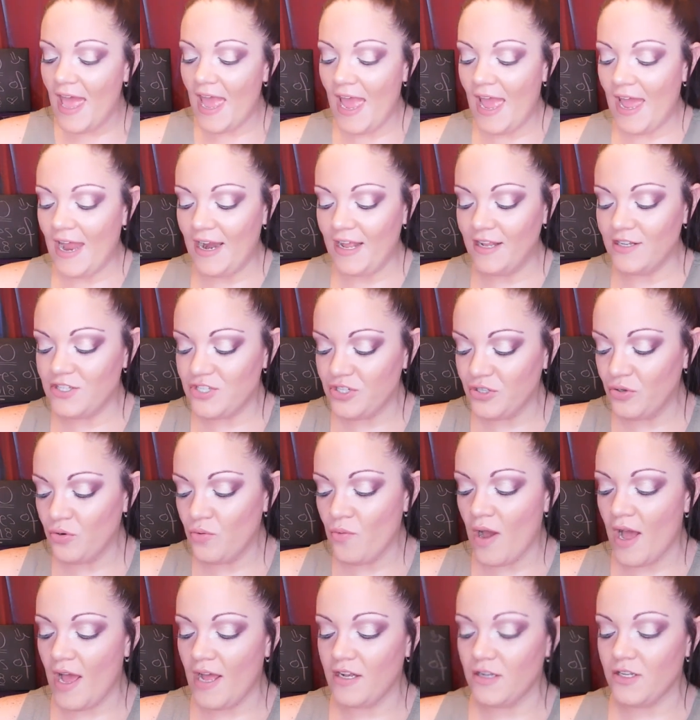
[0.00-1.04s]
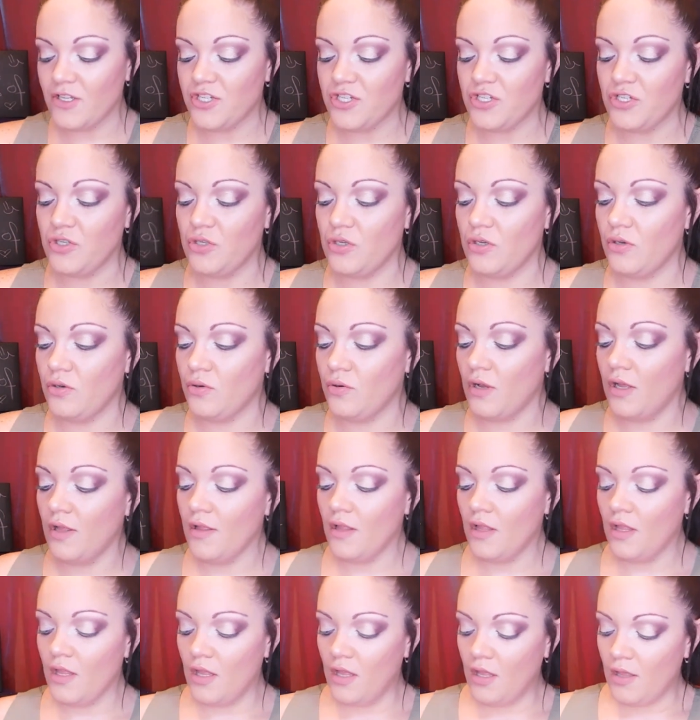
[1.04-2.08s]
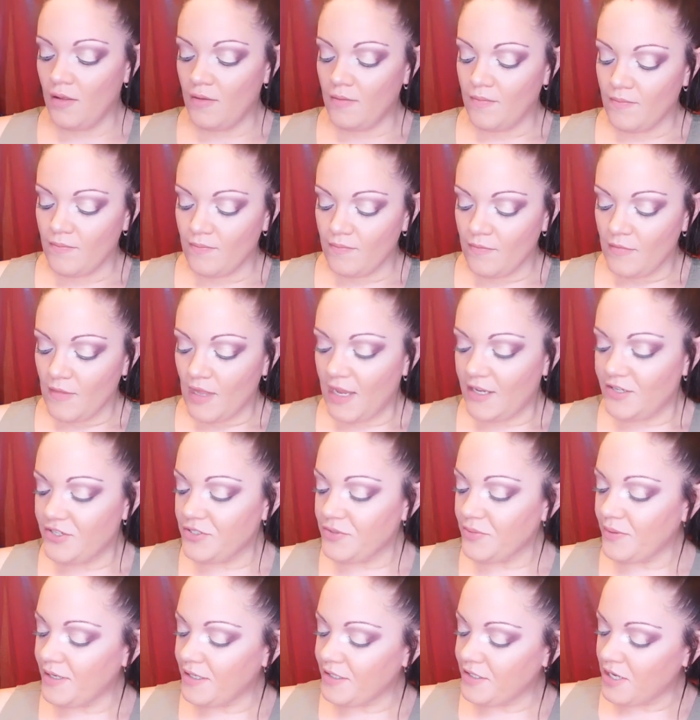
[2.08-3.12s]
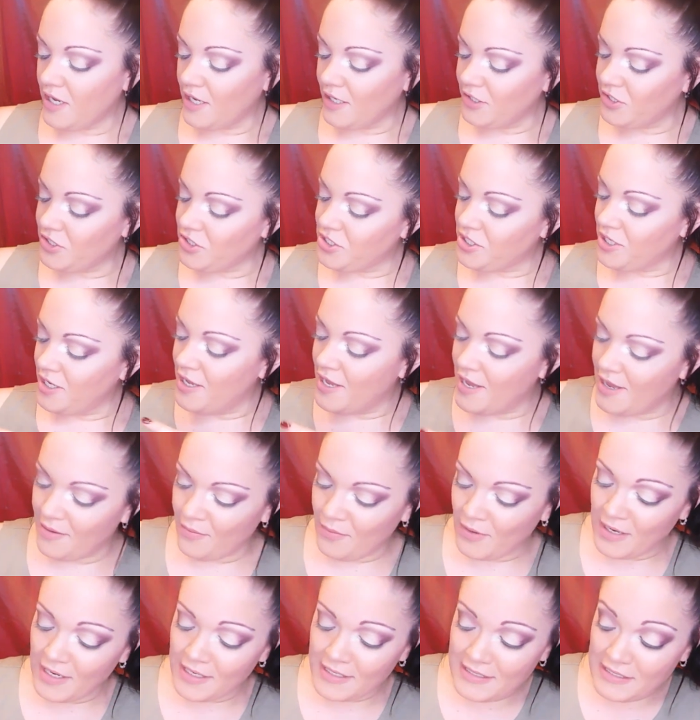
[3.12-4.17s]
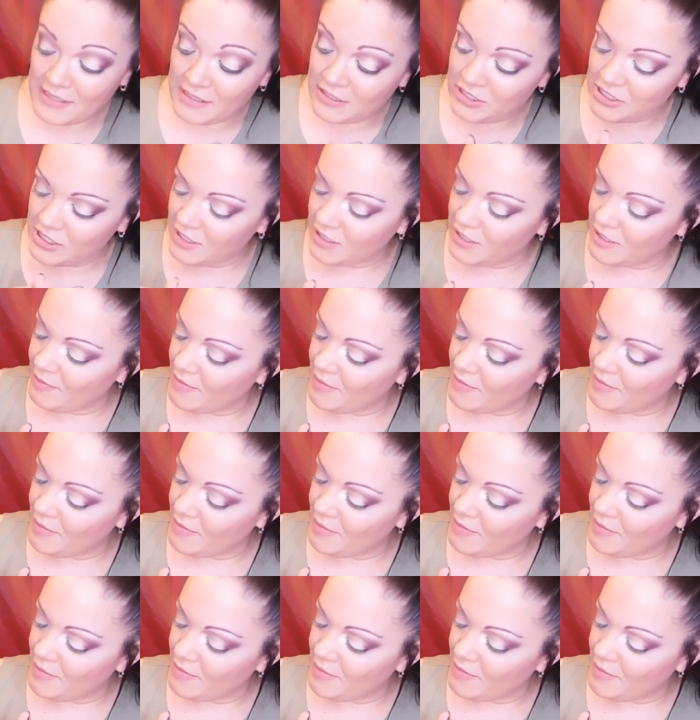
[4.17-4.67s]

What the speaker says: And I do want to, I just want to touch, I want to touch it.